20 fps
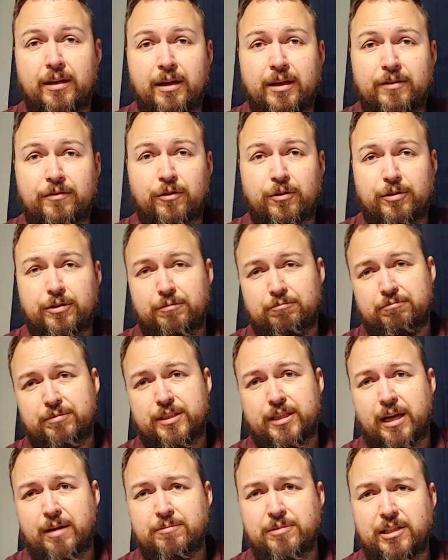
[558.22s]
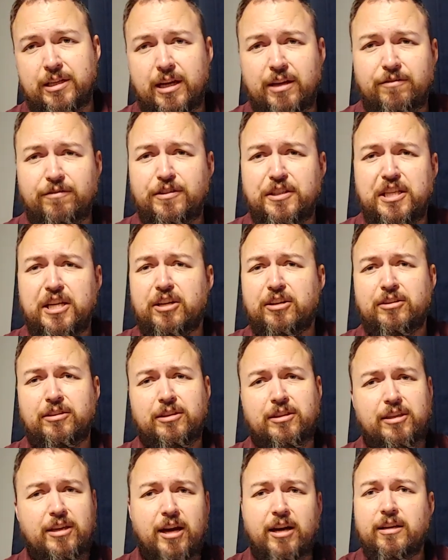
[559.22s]
for Samson and for their
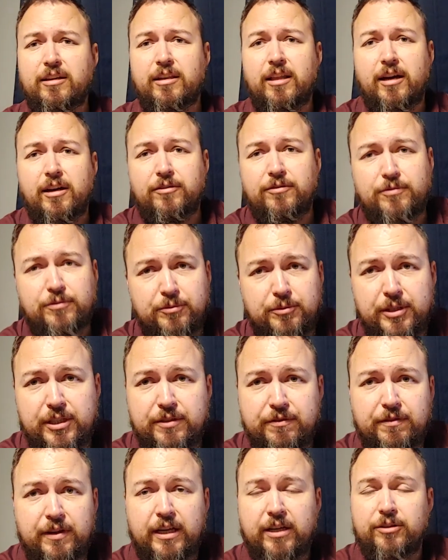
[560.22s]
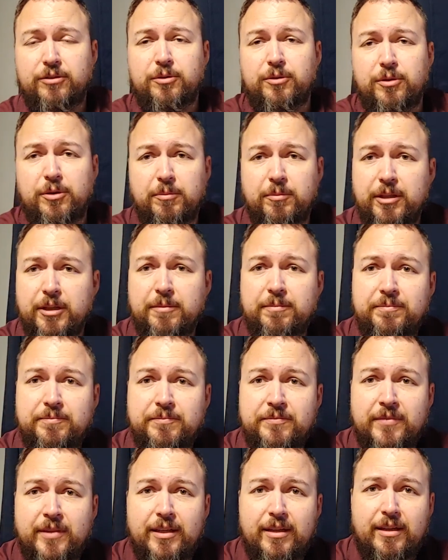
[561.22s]
young love, which failed horribly.
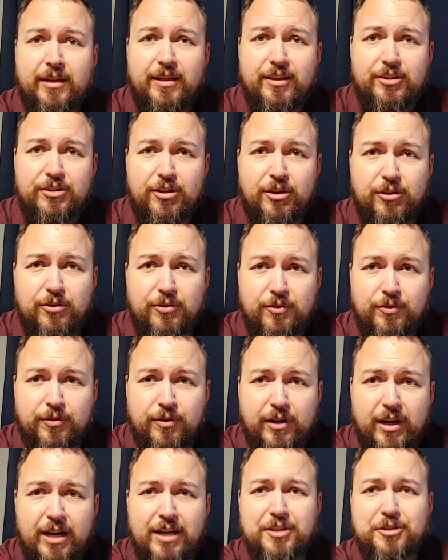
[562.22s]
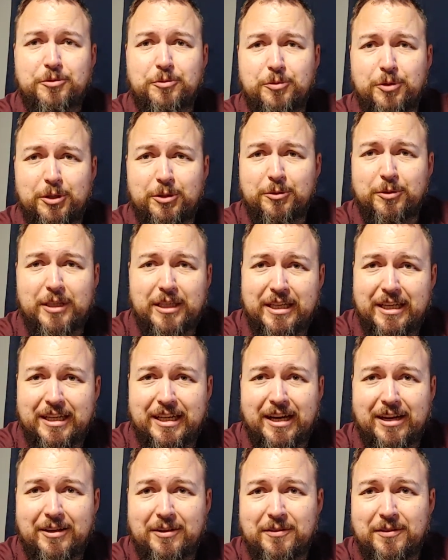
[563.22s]
So, for us, what do we get
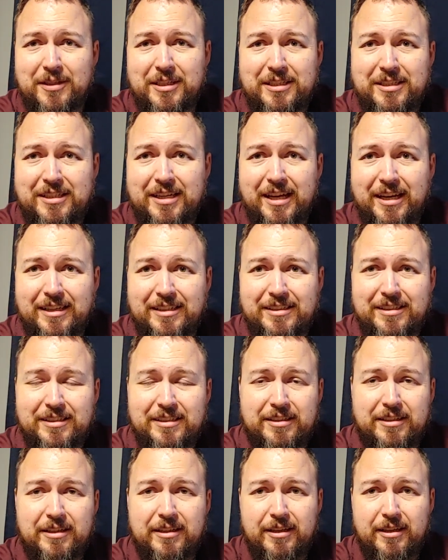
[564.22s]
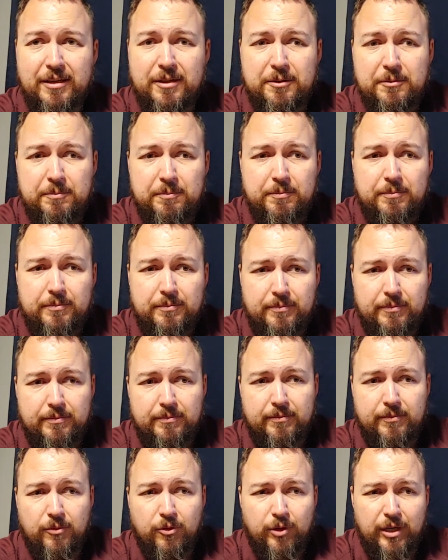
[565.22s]
out of these texts?
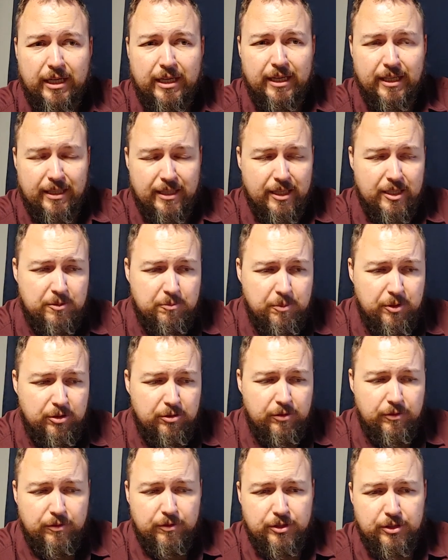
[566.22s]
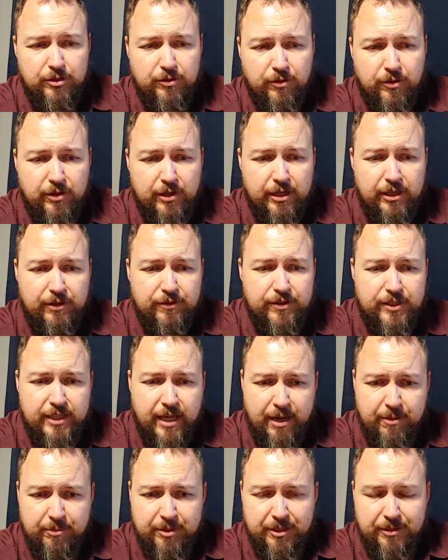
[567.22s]
We get this beautiful story of
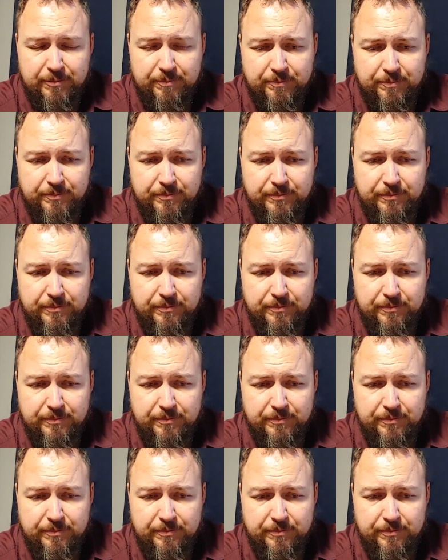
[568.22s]
Samson,